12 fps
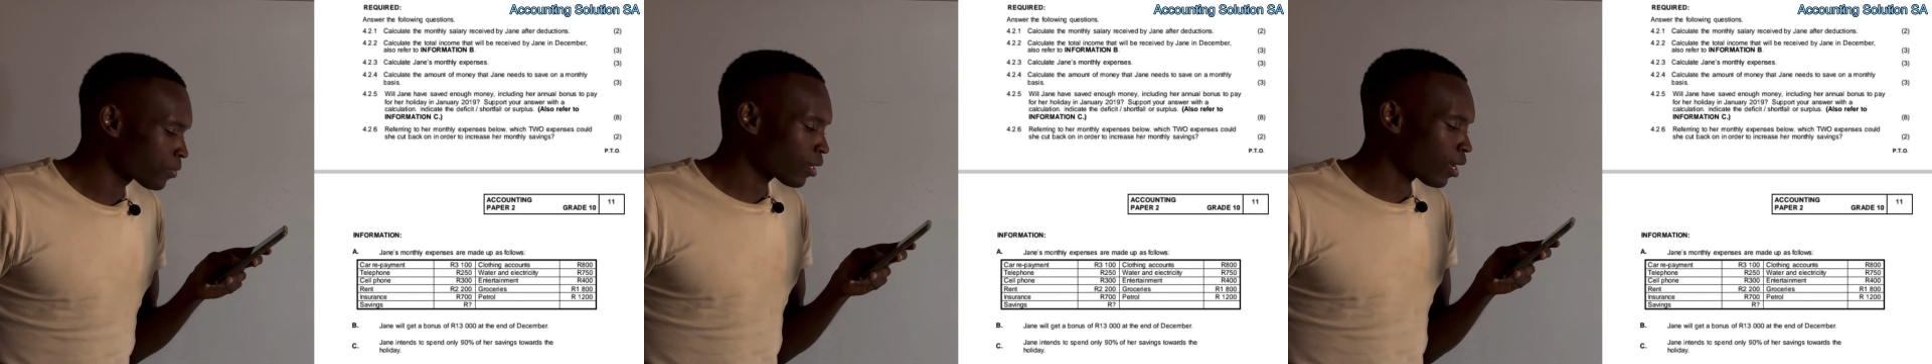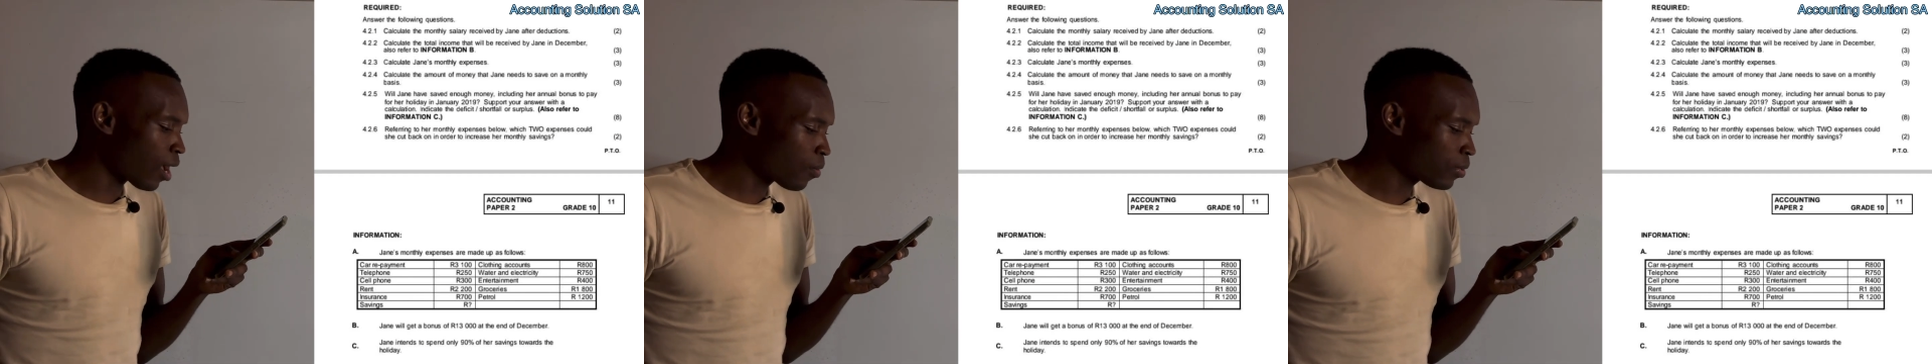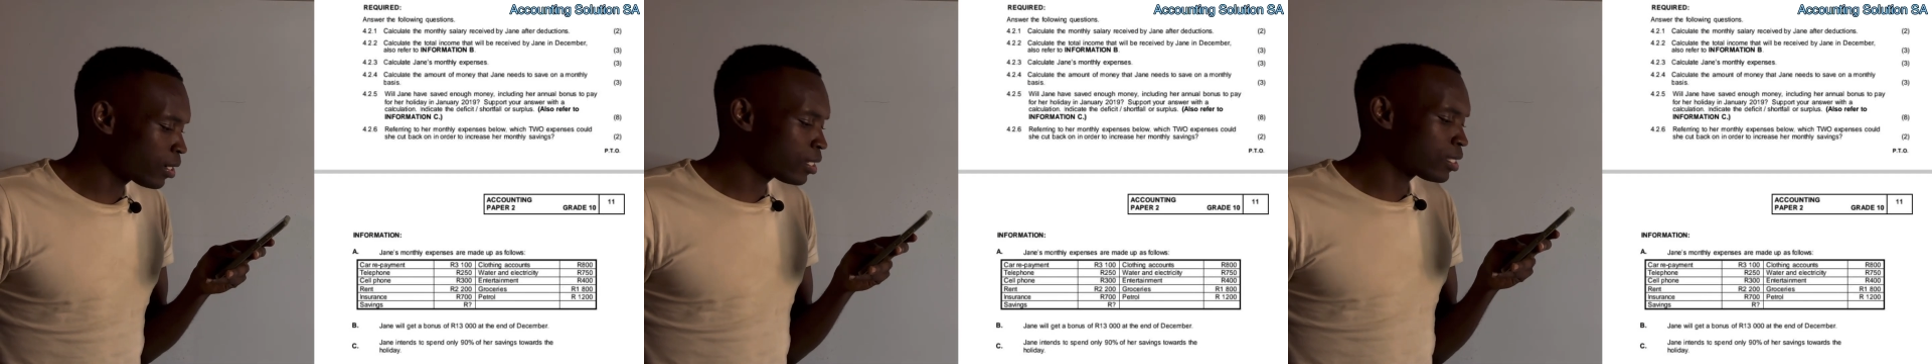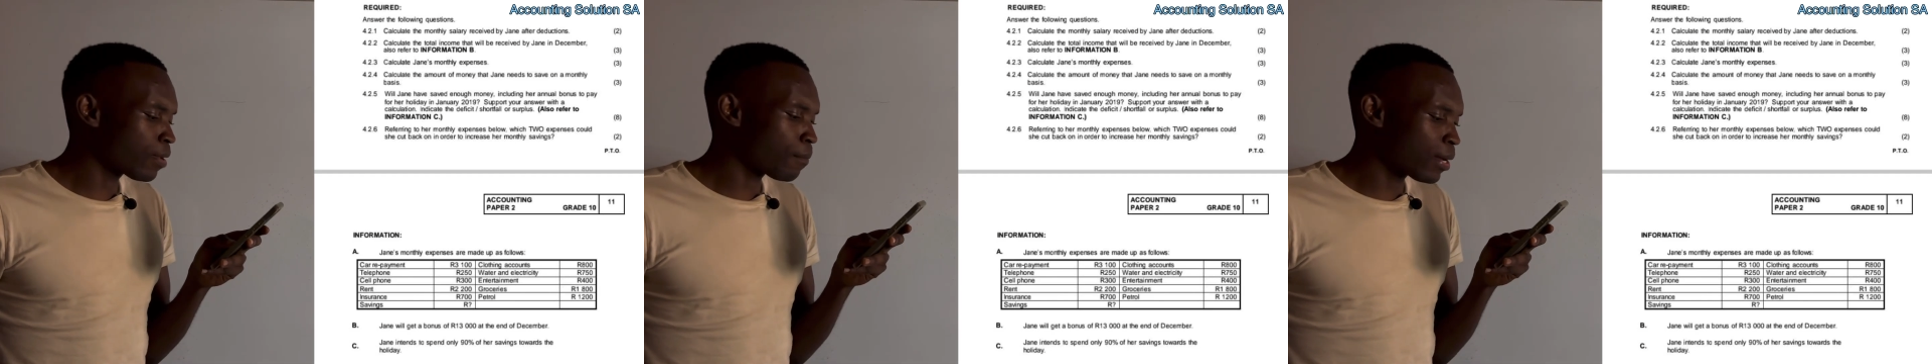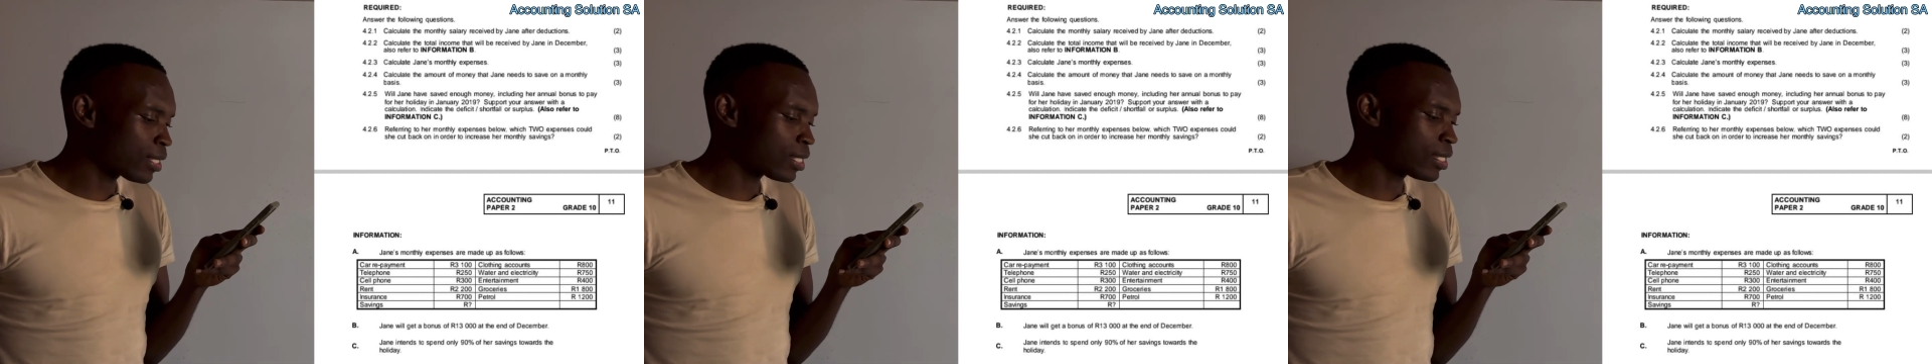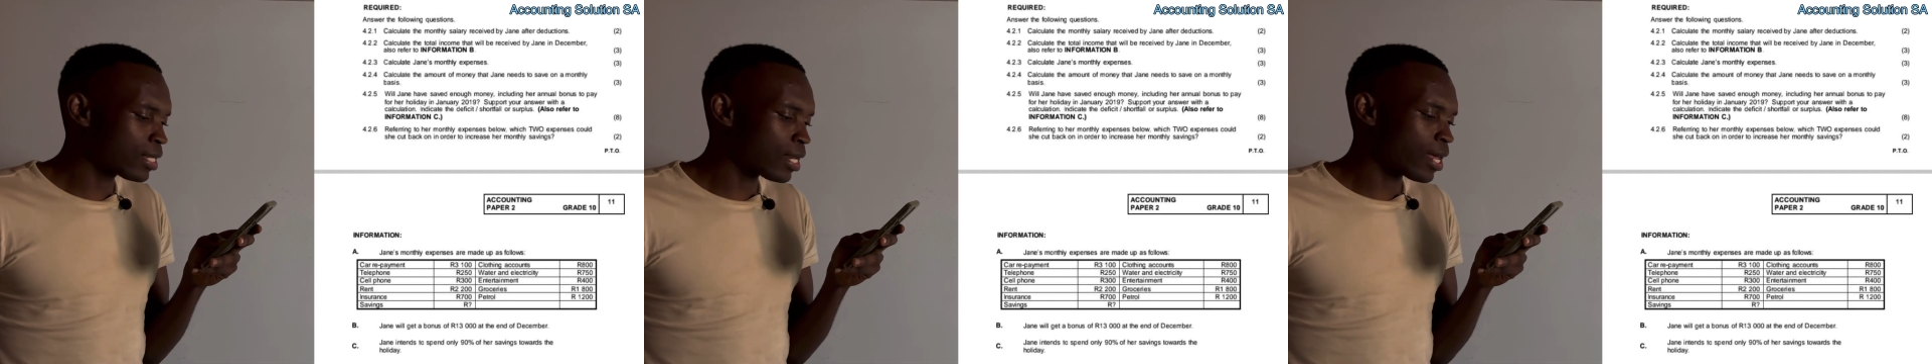calculate the monthly
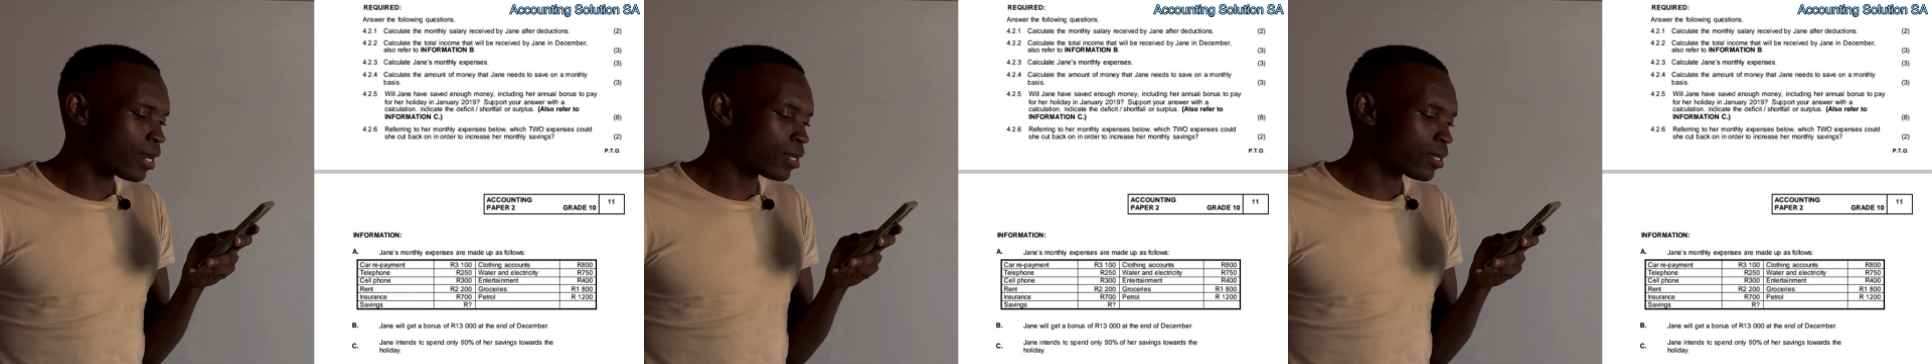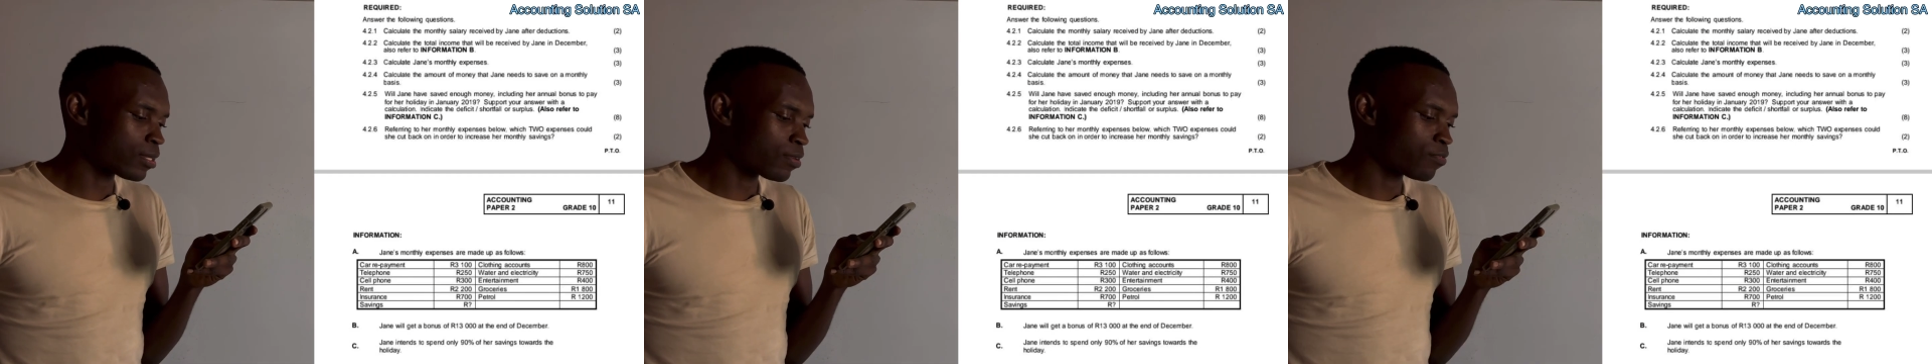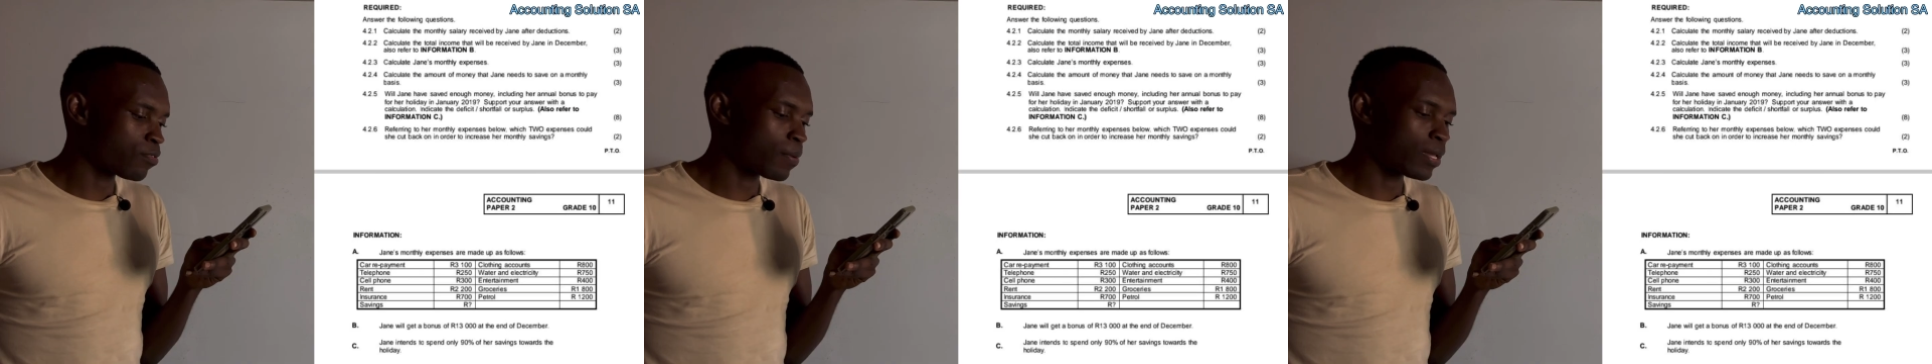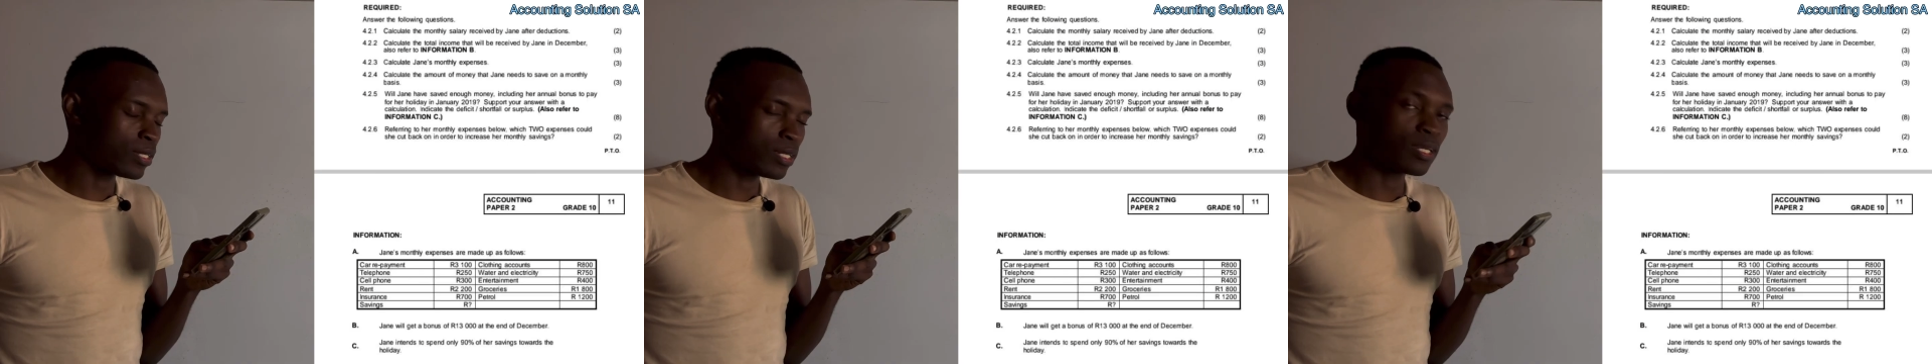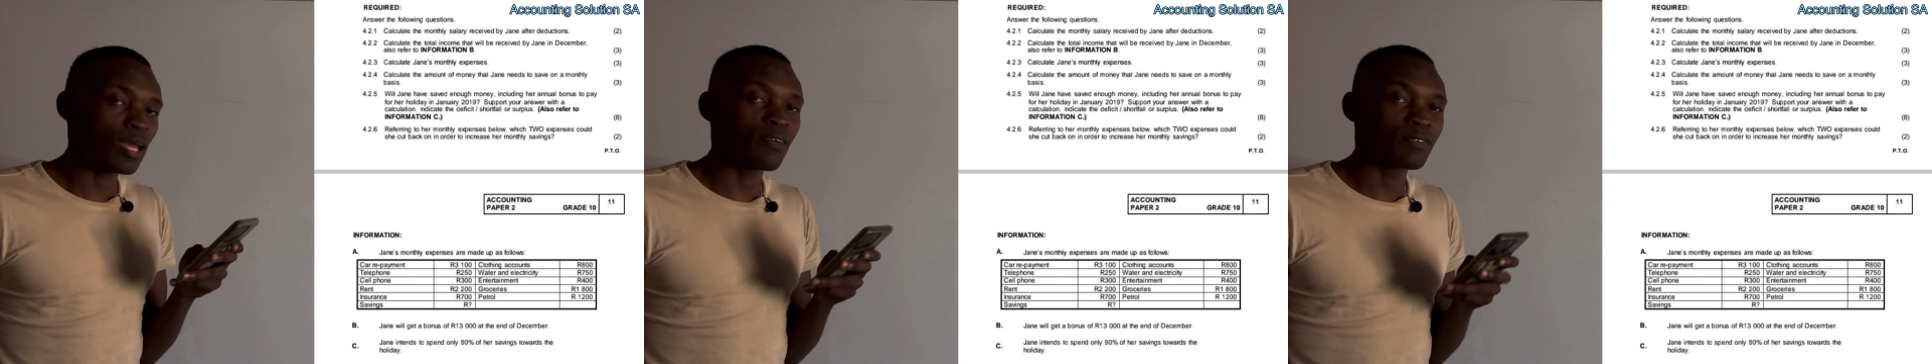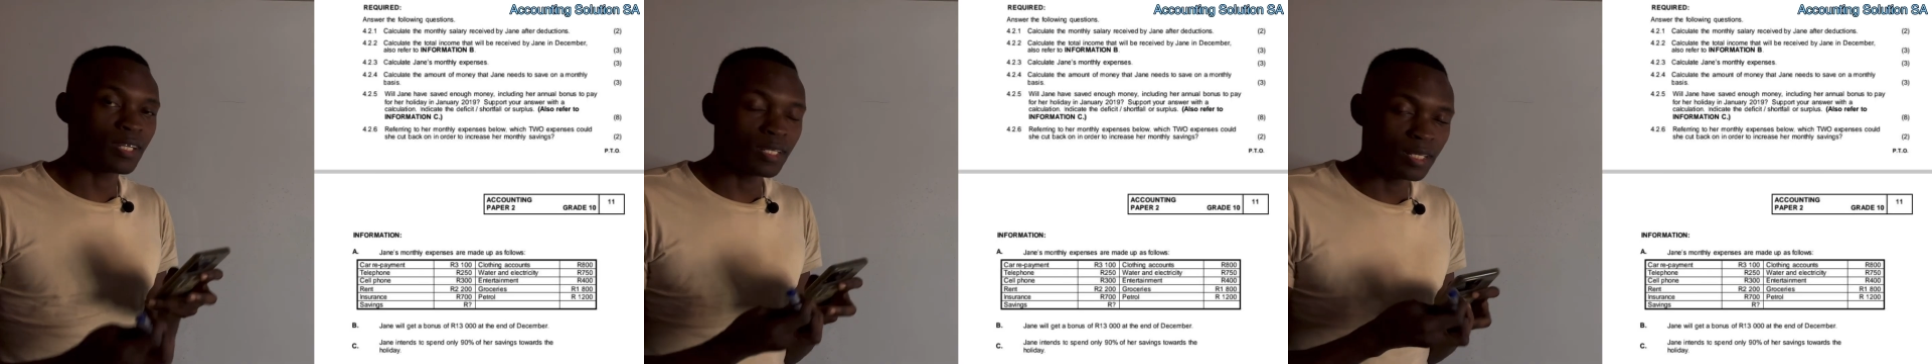salary received by Jane
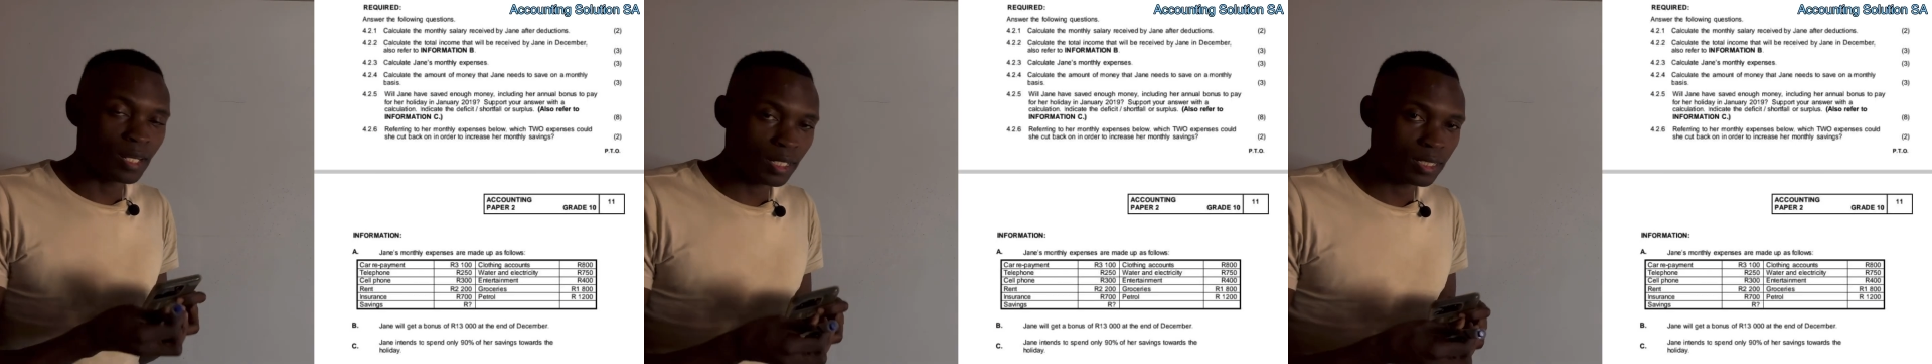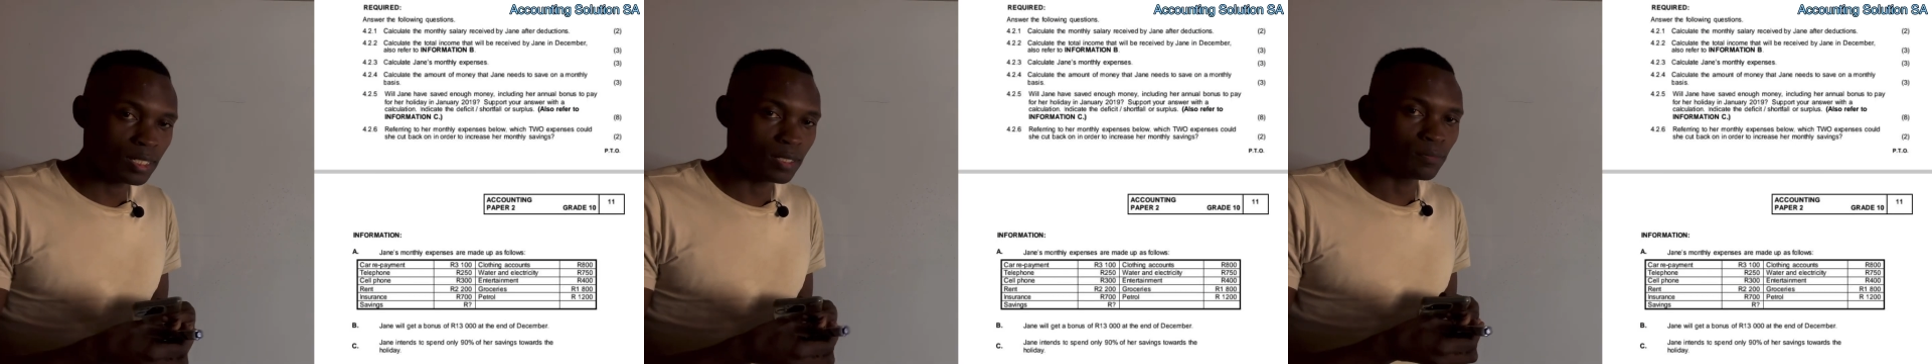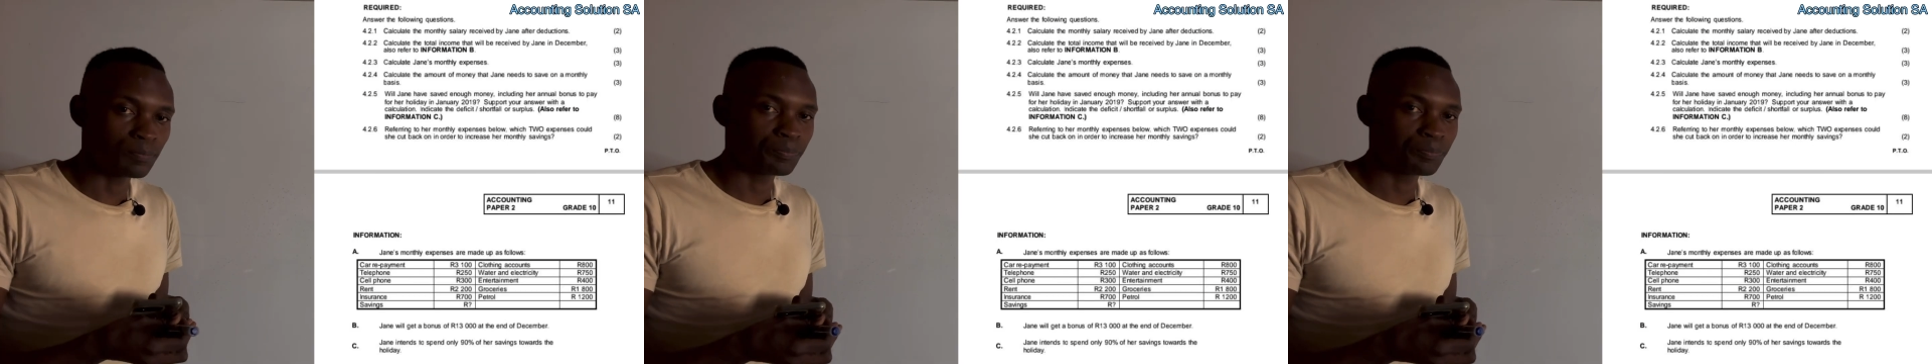after deduction.